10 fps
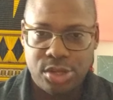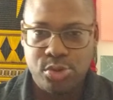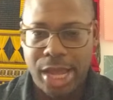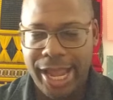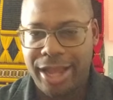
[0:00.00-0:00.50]

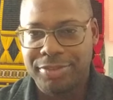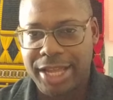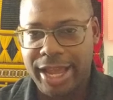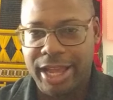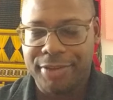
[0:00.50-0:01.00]
you have
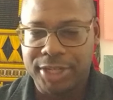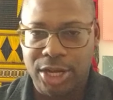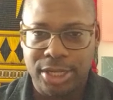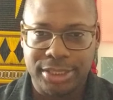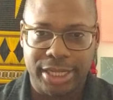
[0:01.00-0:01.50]
to have
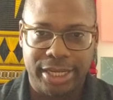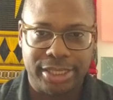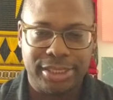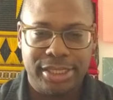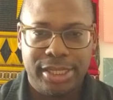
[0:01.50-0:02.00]

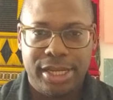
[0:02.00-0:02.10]
context.